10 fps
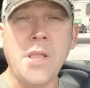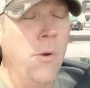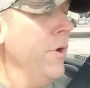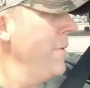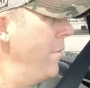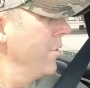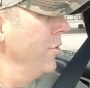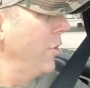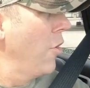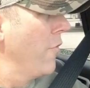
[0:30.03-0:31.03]
I want to be able to
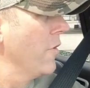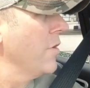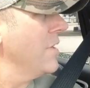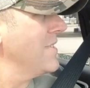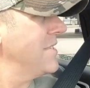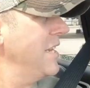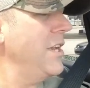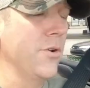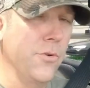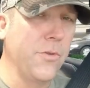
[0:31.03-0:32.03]
look over, see
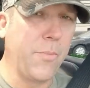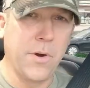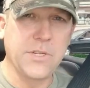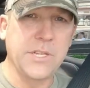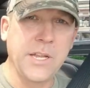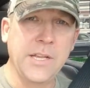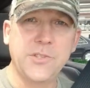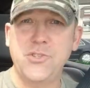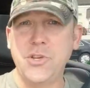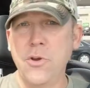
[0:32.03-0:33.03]
who the person is,
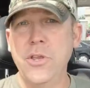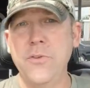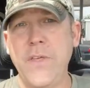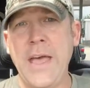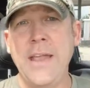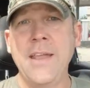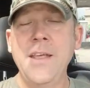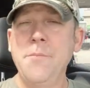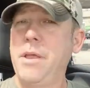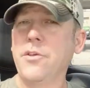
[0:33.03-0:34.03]
show you that,
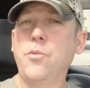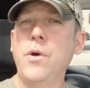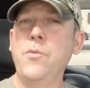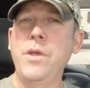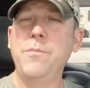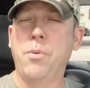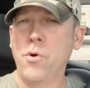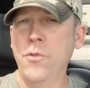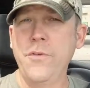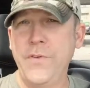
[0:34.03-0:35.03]
because when we
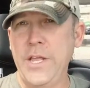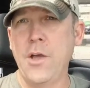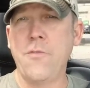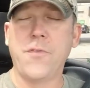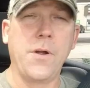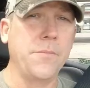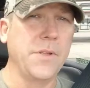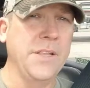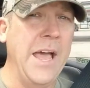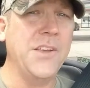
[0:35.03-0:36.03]
pull the video from
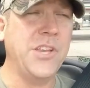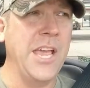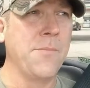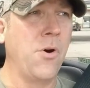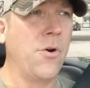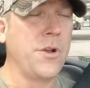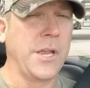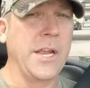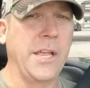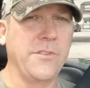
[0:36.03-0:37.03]
the dash cam, all you're
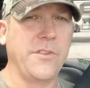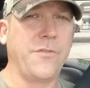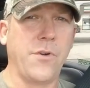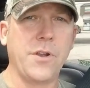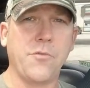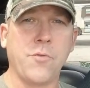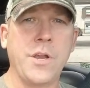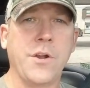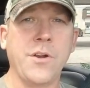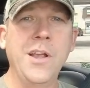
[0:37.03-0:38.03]
getting is the front and
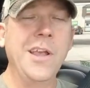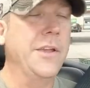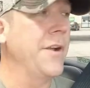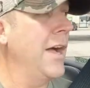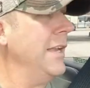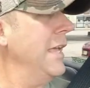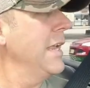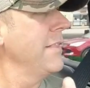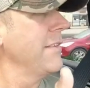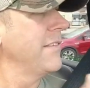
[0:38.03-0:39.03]
rear. You're not
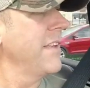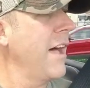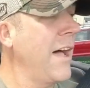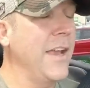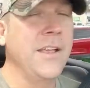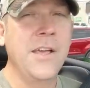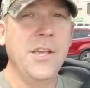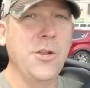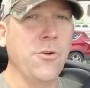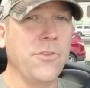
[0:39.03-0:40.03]
getting the side.
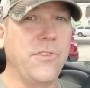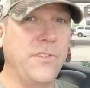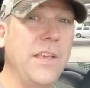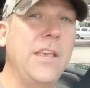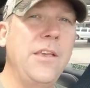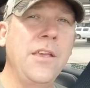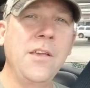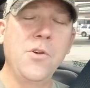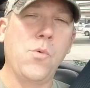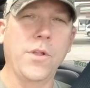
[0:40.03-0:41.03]
You don't see
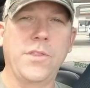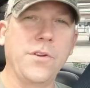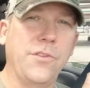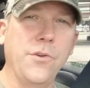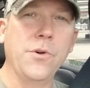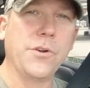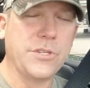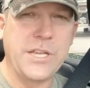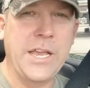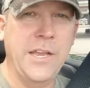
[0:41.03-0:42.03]
what they're doing or
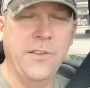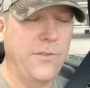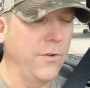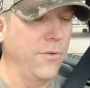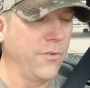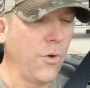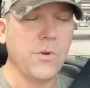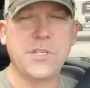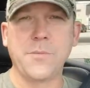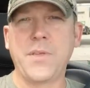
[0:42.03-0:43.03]
saying. So
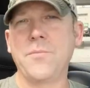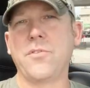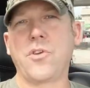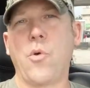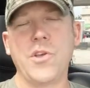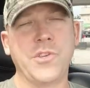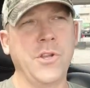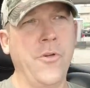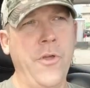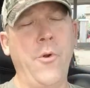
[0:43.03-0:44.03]
sometimes there's a question,
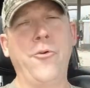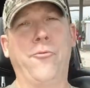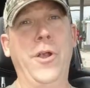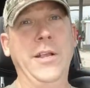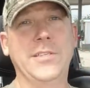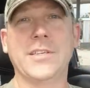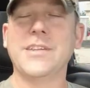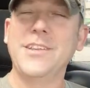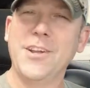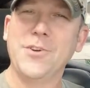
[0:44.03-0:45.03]
oh, they weren't
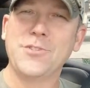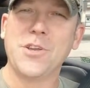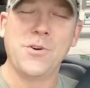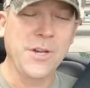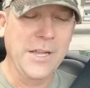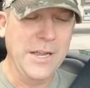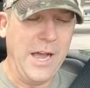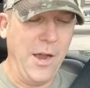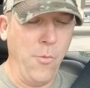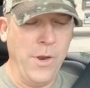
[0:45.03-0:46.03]
racing, you know, so
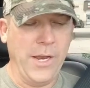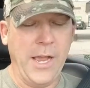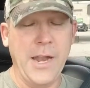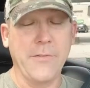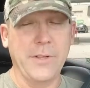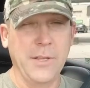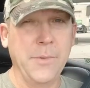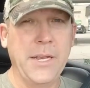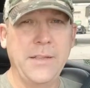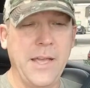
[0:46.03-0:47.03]
I want to kind of
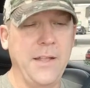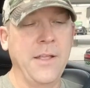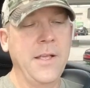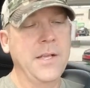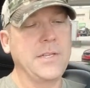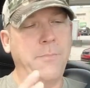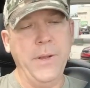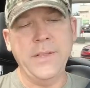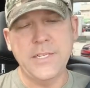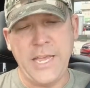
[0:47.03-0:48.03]
eliminate that. So I
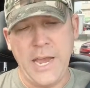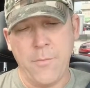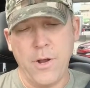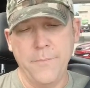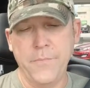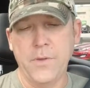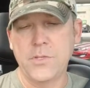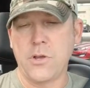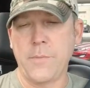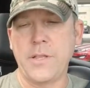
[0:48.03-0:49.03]
picked this camera up. I'm going
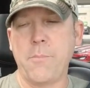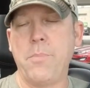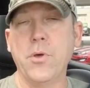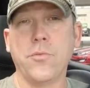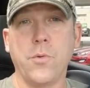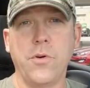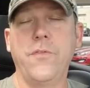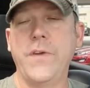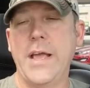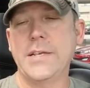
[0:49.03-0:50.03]
to talk about the build real
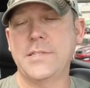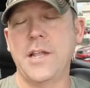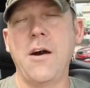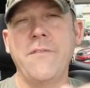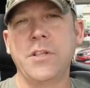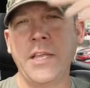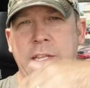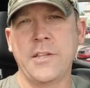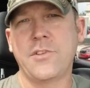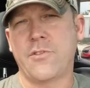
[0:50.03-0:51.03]
fast, and I'll have a link in
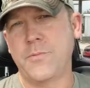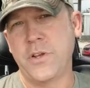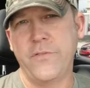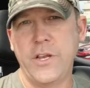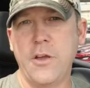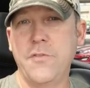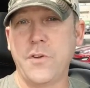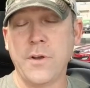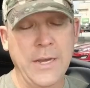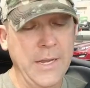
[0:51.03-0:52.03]
the description of the video if
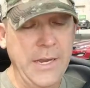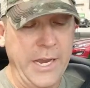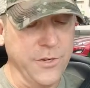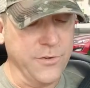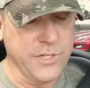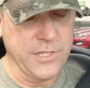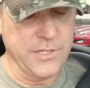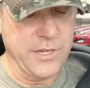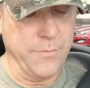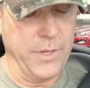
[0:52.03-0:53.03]
you're interested in
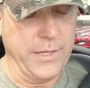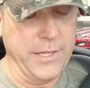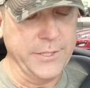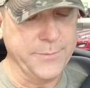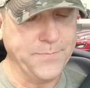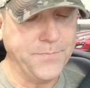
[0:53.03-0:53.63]
something like this.